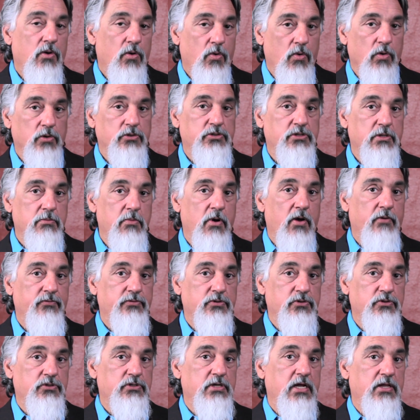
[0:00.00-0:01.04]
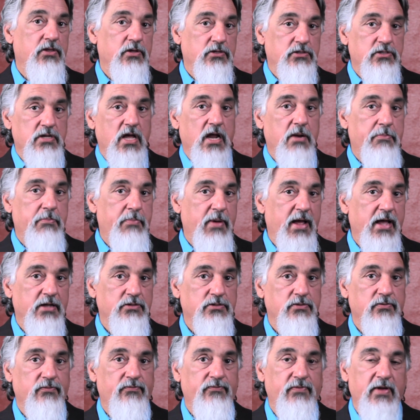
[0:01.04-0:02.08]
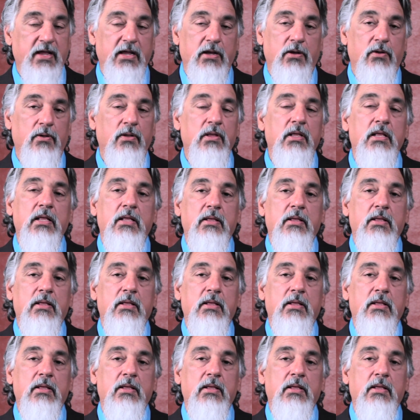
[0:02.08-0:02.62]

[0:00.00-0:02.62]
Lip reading: or some officers say that's not a pass or fail,